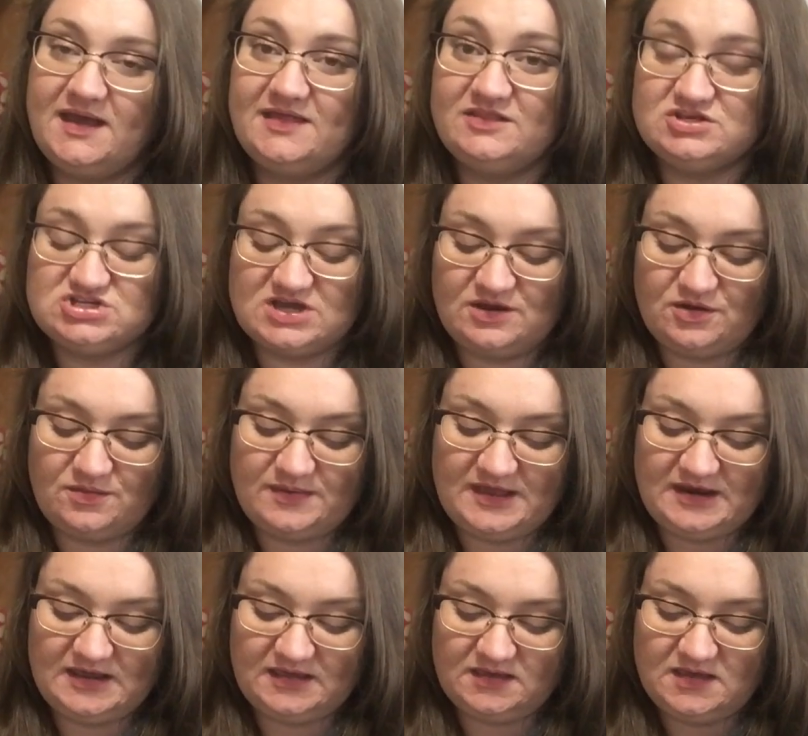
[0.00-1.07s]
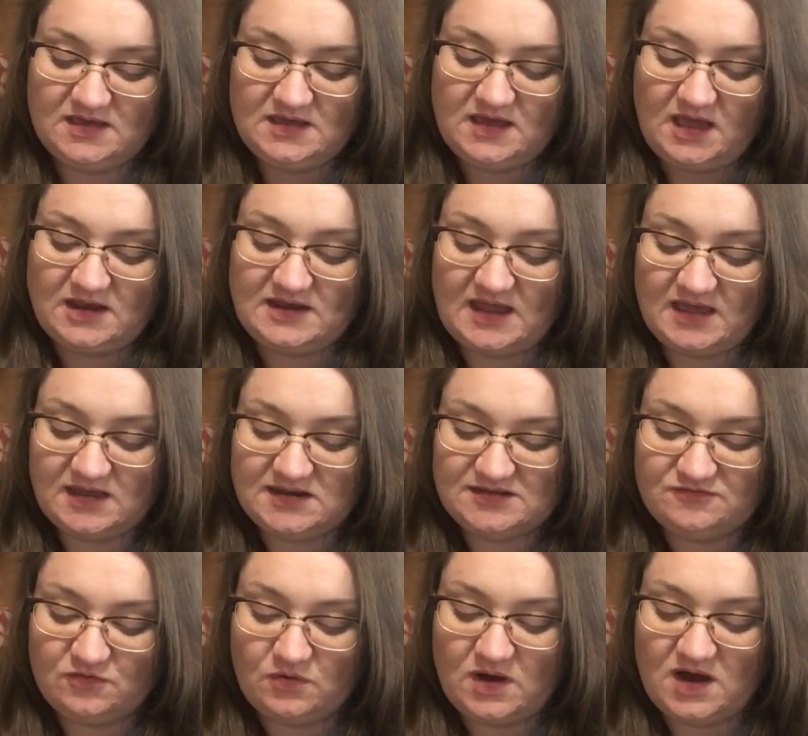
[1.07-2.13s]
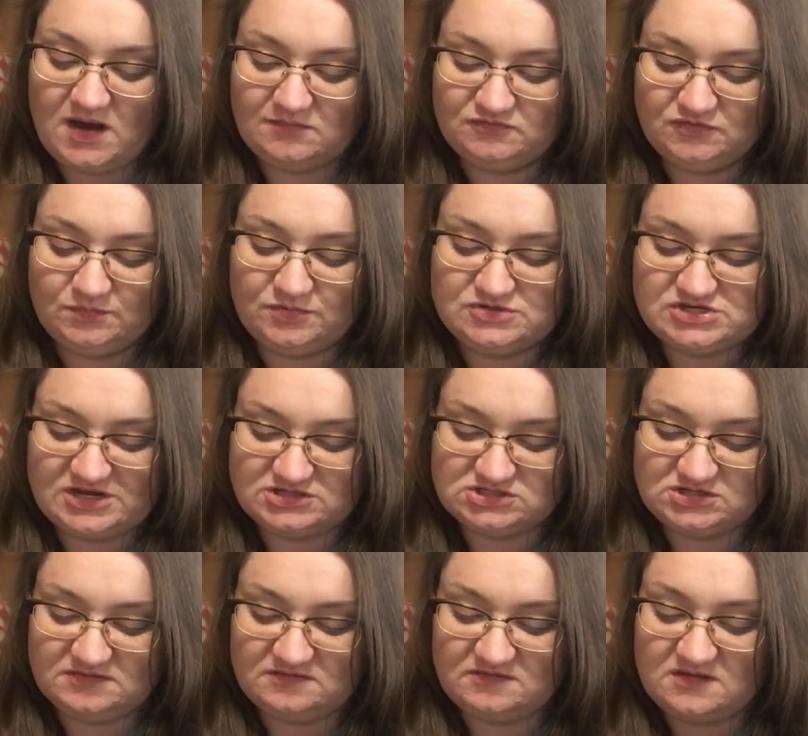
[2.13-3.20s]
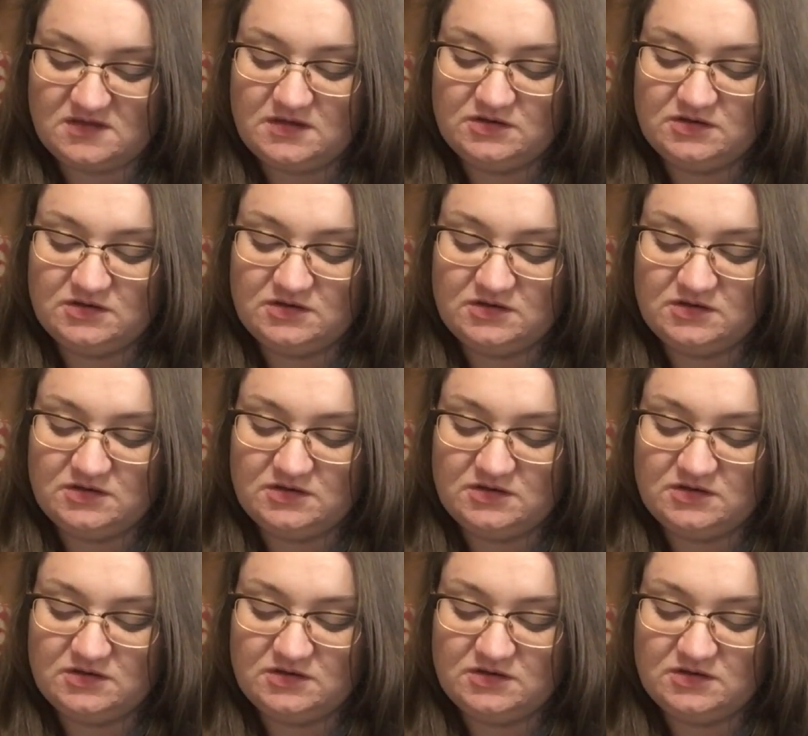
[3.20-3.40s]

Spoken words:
The shadow meaning, negative or harmful projections,